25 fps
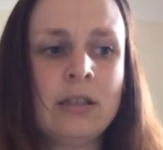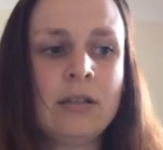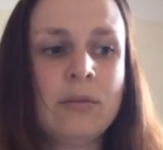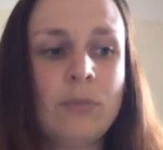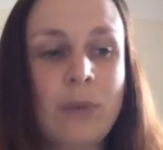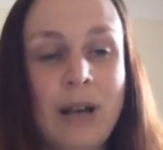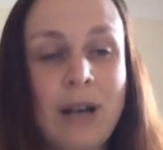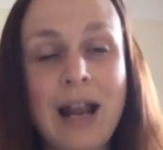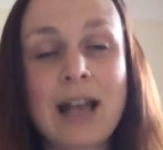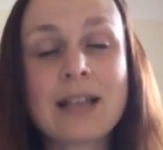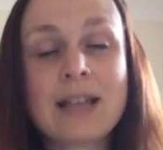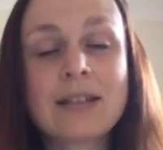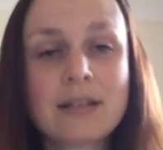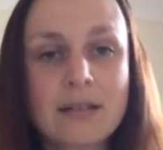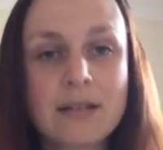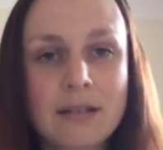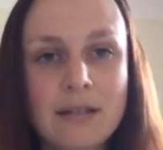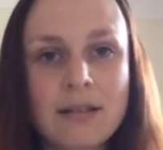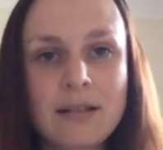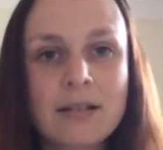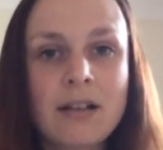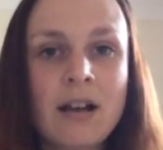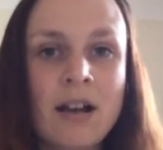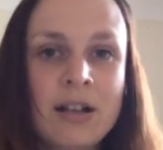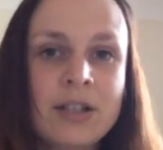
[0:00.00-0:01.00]

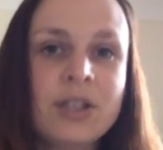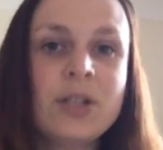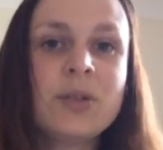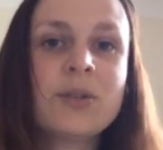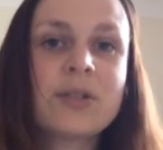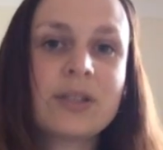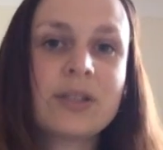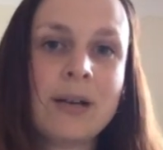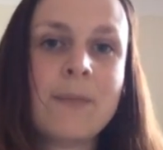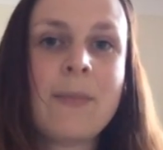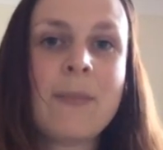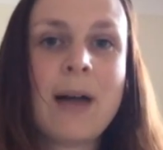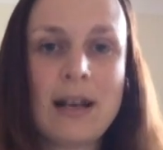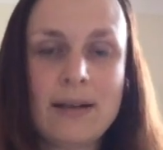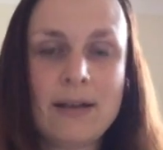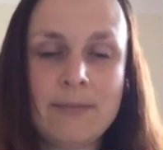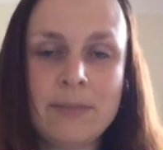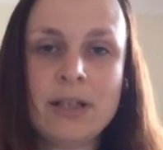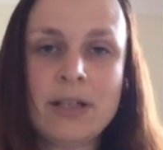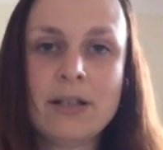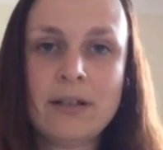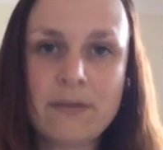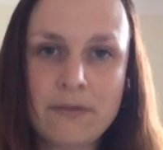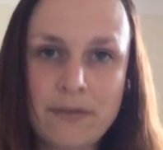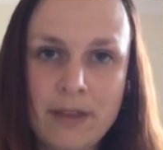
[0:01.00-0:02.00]
I use some
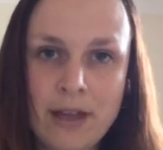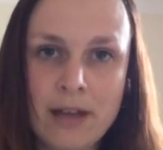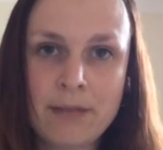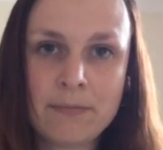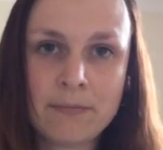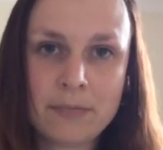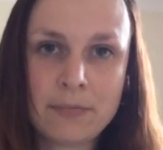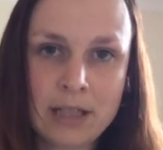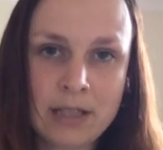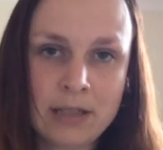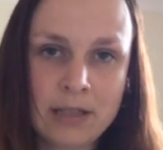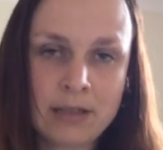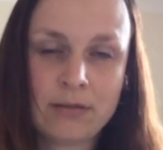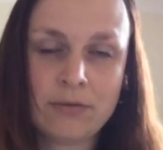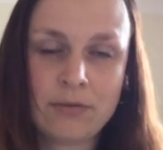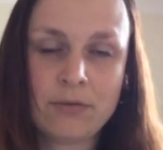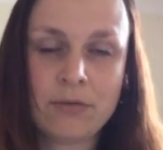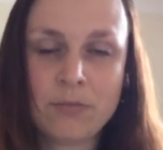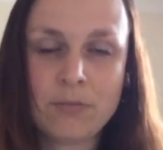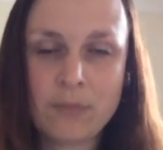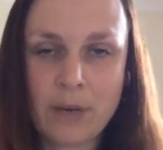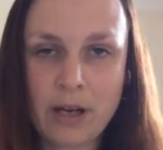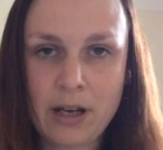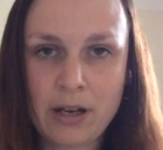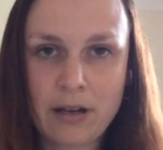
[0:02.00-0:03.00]
element of them in
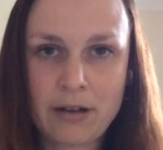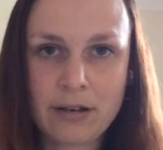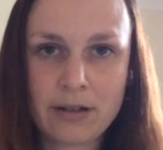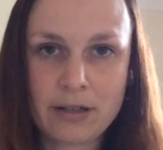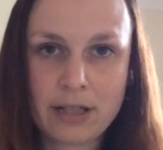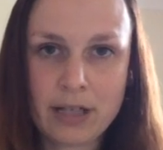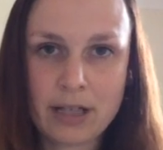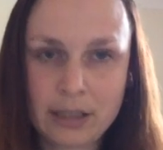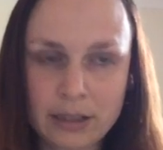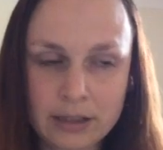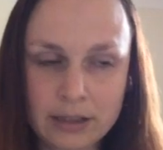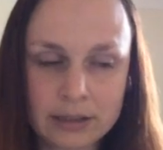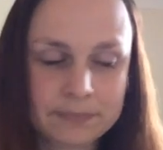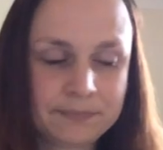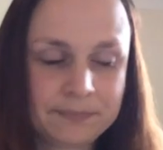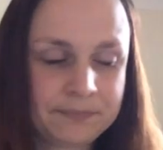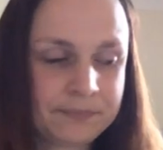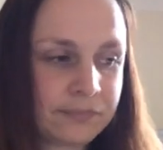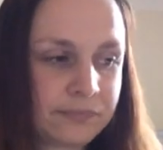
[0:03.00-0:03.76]
all my Hardanger.